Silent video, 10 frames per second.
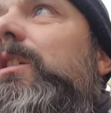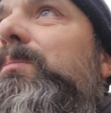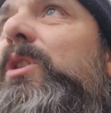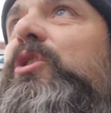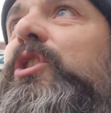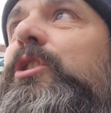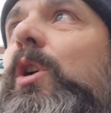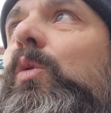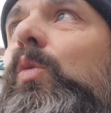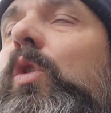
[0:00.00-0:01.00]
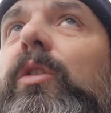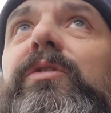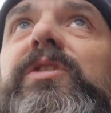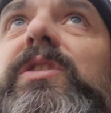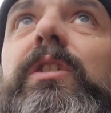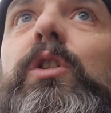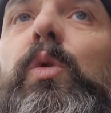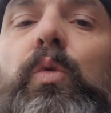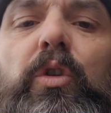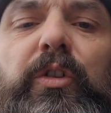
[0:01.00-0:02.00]
because you don't want your
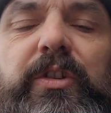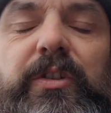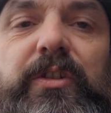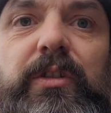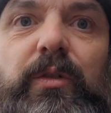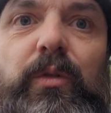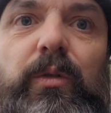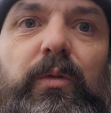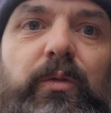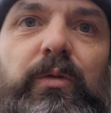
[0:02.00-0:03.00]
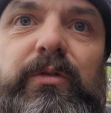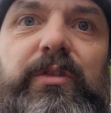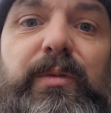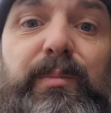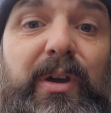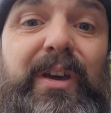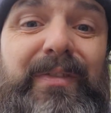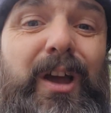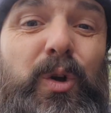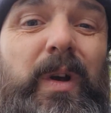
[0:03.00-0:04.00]
wood to burn
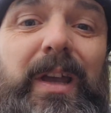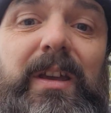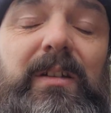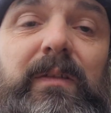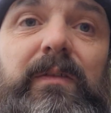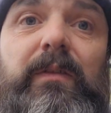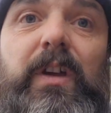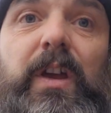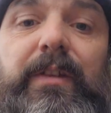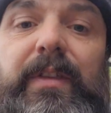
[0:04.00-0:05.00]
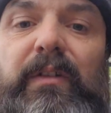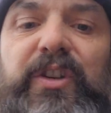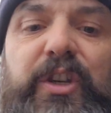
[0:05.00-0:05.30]
that quick. There is